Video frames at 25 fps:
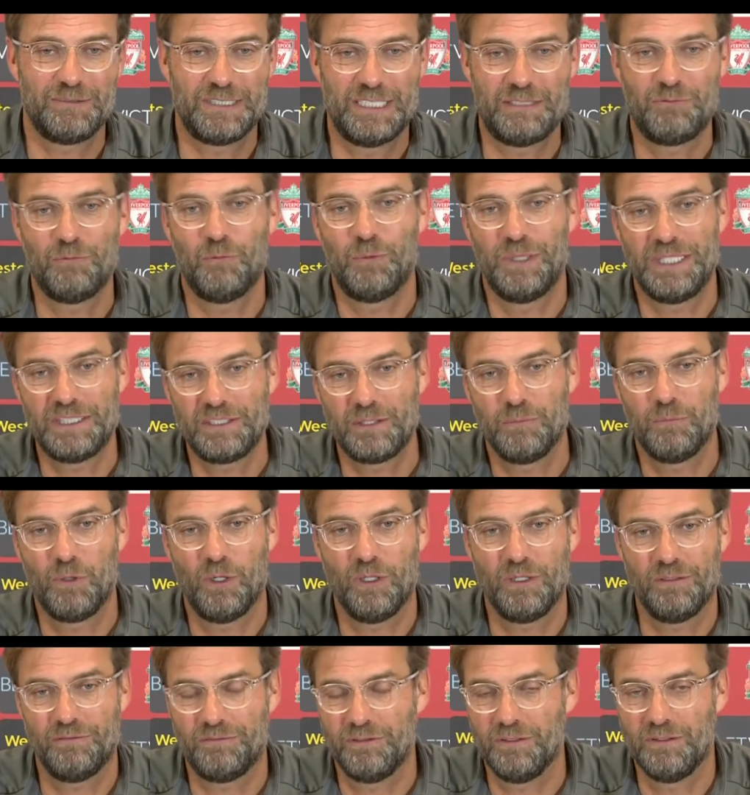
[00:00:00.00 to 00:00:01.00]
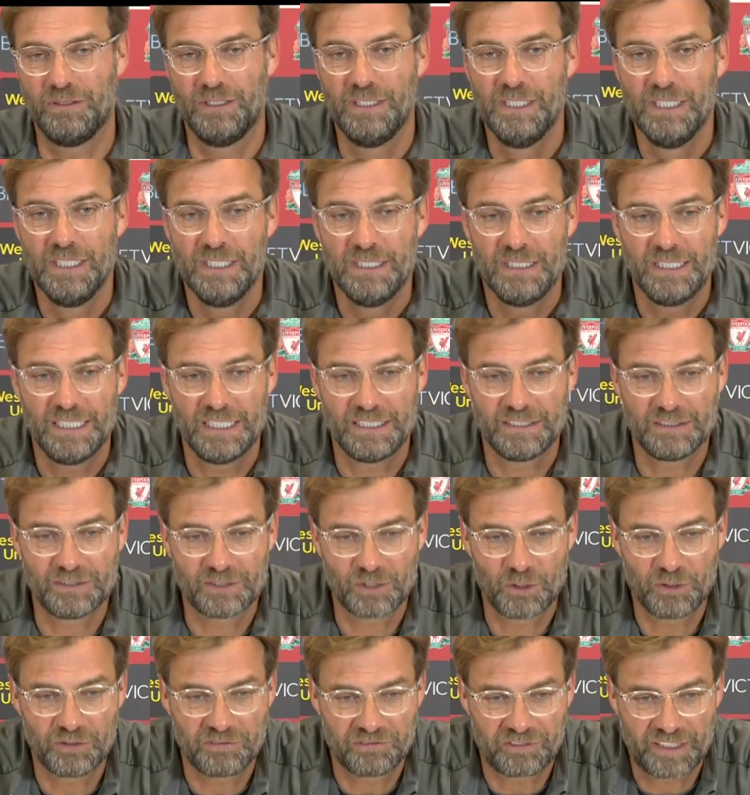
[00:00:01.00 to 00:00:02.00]
um, than with the ball if you and
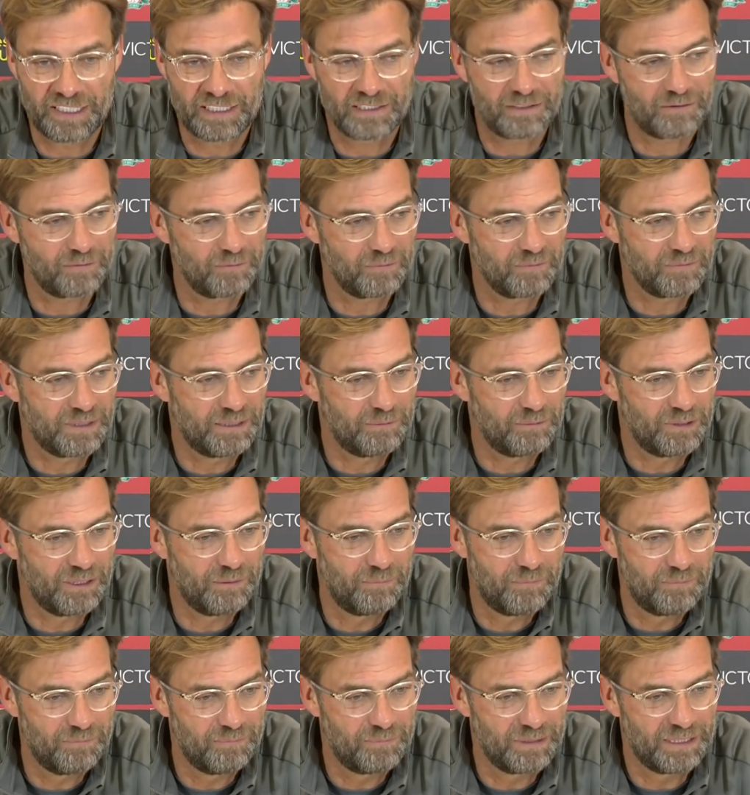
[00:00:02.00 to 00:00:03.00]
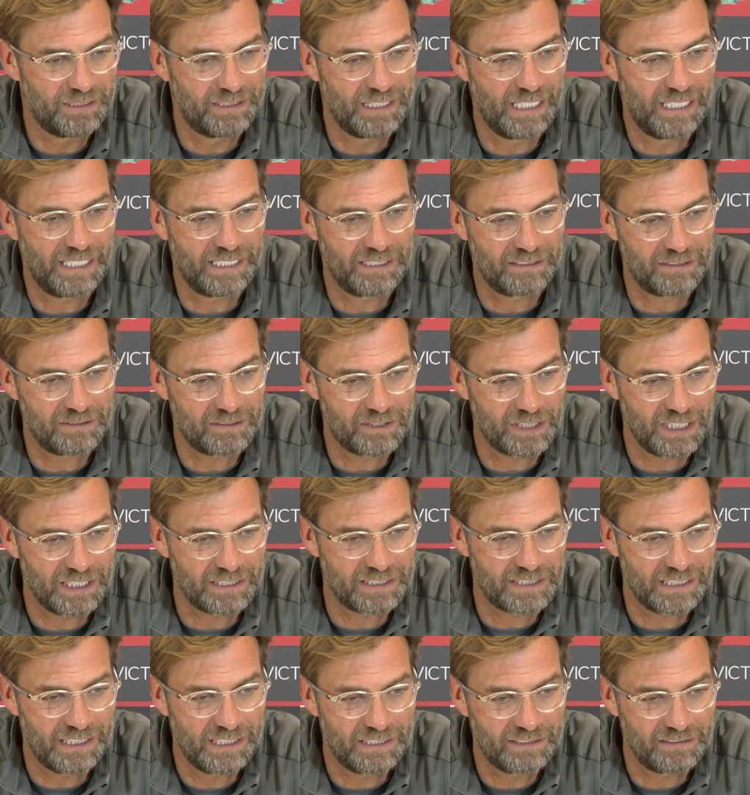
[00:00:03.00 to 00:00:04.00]
so it felt maybe a bit like
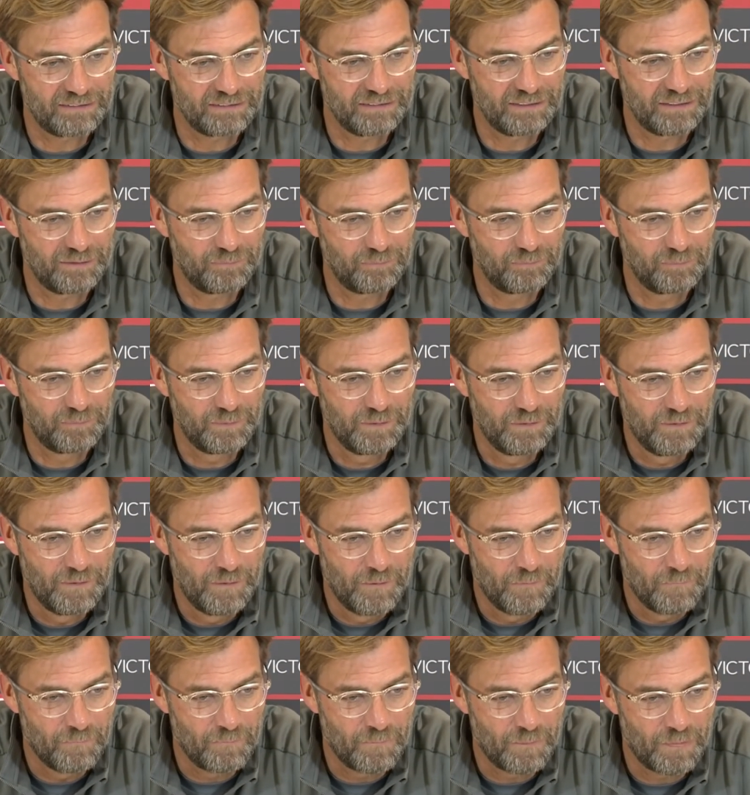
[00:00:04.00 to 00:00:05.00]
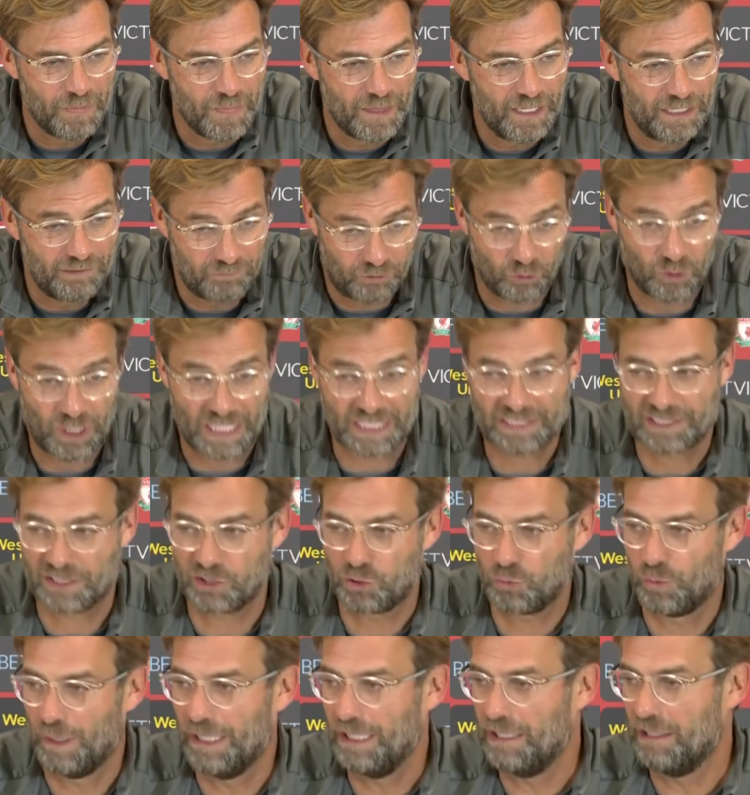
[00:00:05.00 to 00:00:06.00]
Chelsea had um, and for us
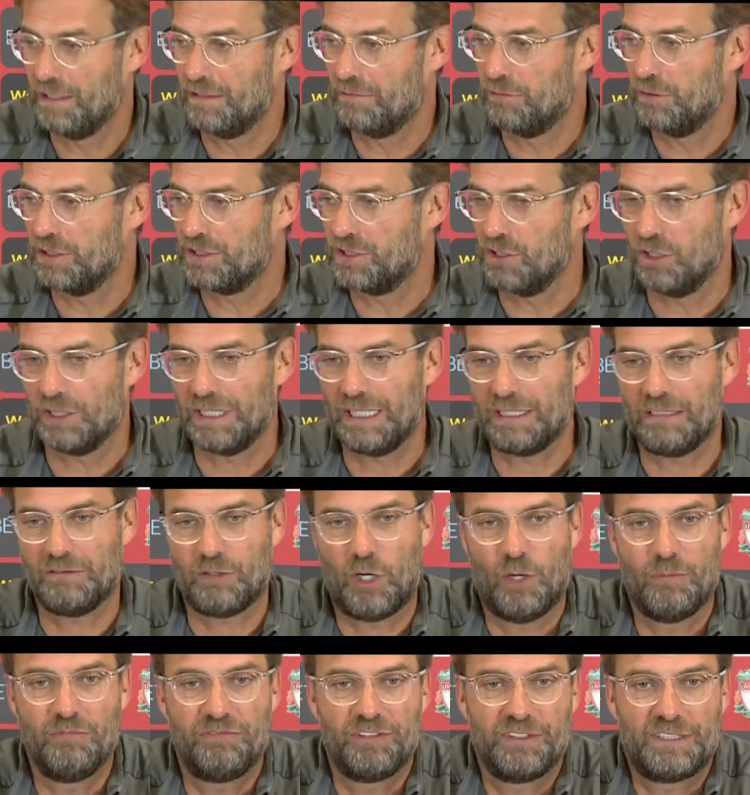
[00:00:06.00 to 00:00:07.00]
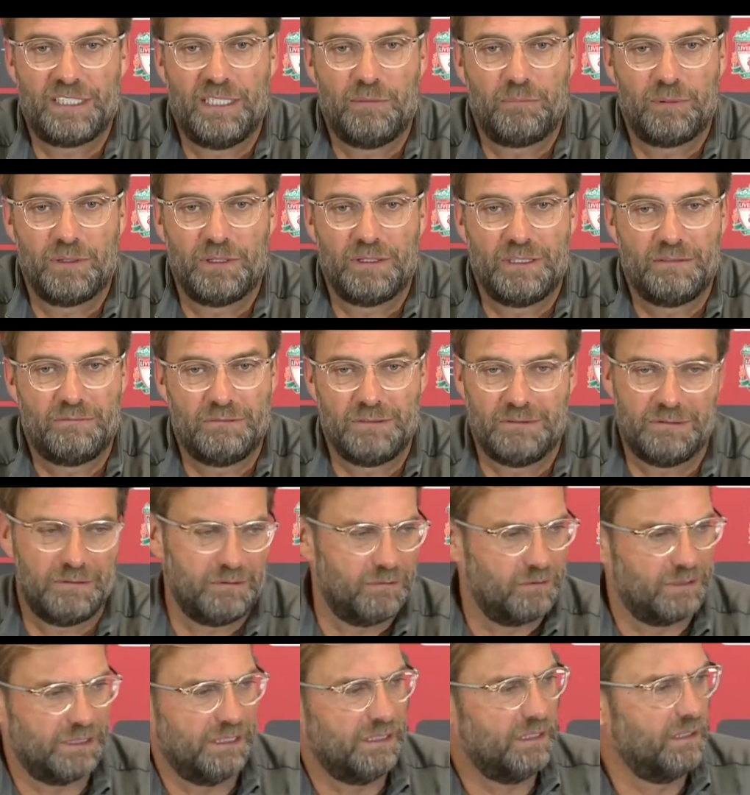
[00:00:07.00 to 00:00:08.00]
as well it was not uncomfortable and we
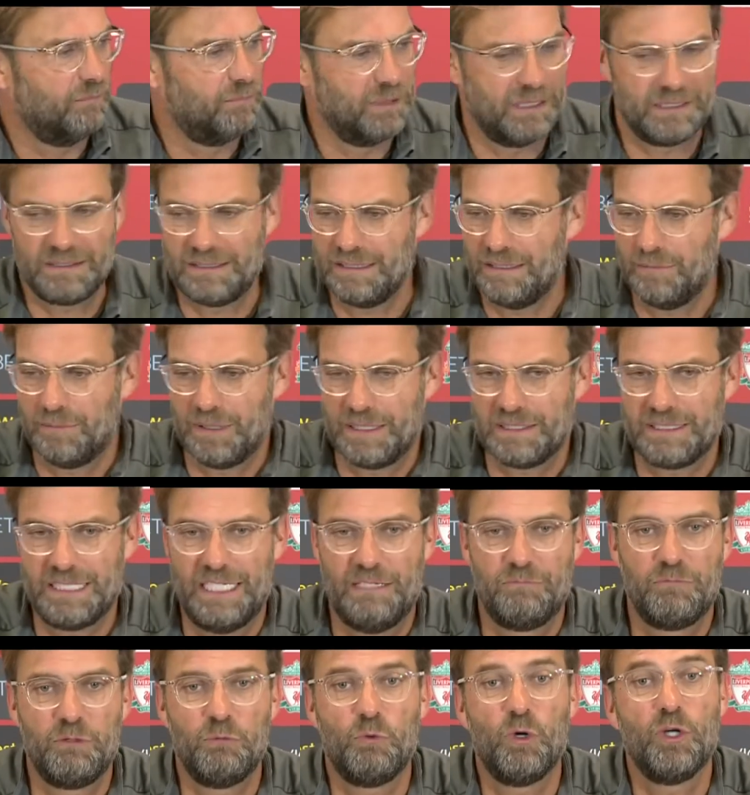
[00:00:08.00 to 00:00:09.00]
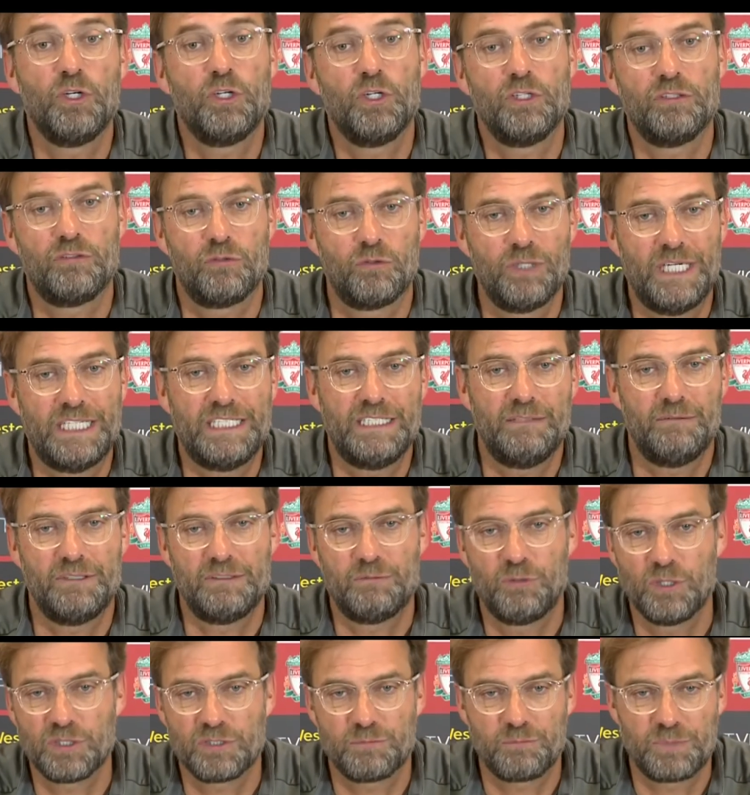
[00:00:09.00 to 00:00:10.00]
think okay they pass here, pass there and we were not ready
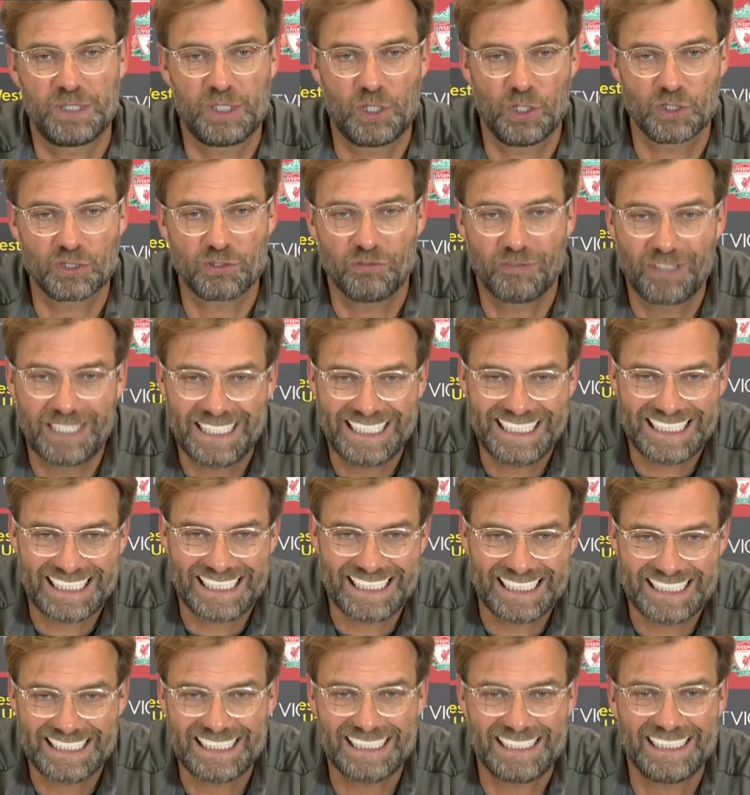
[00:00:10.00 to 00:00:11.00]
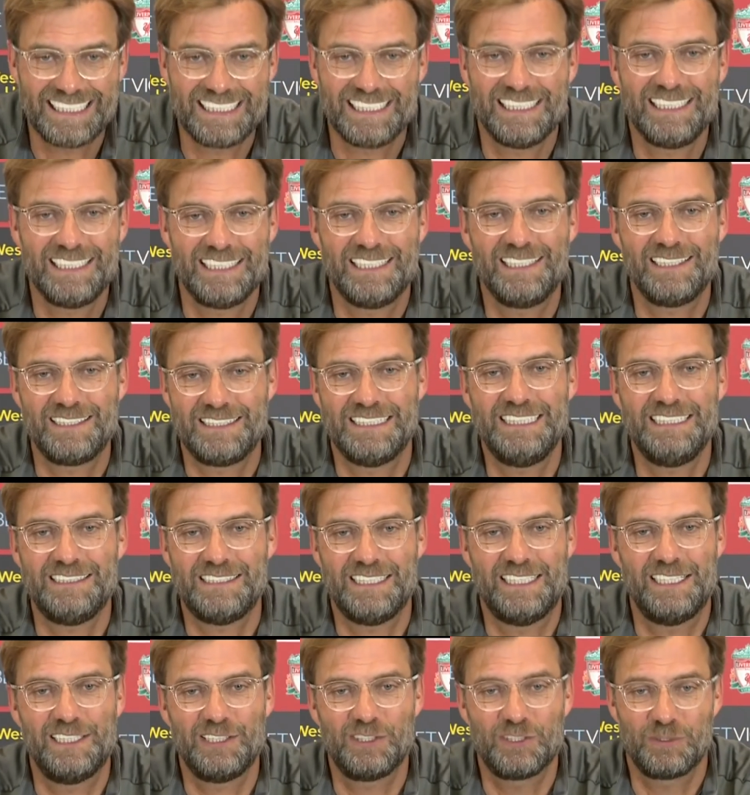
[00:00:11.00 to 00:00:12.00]
it was because of little little little little
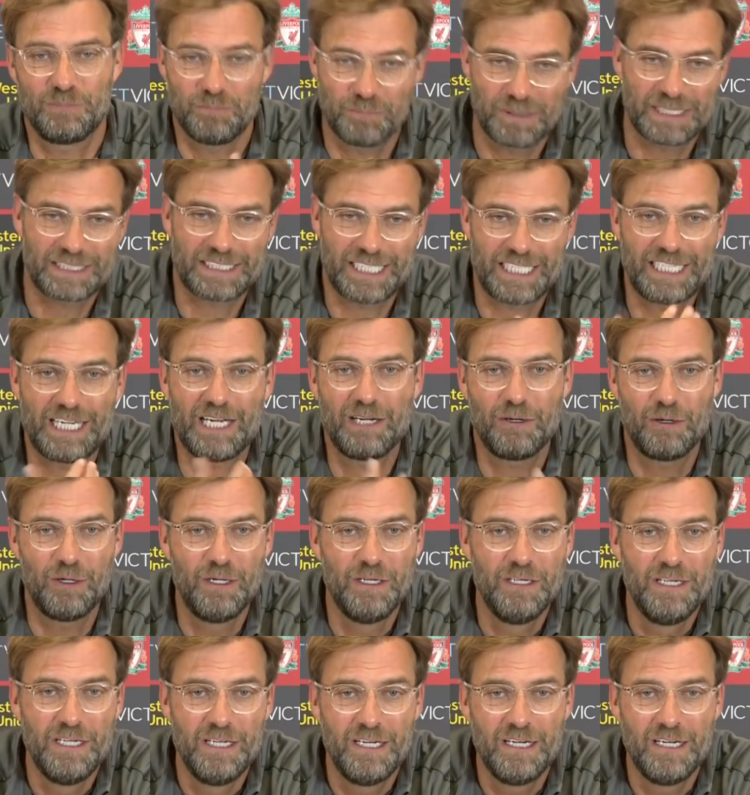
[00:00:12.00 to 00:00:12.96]
details but they are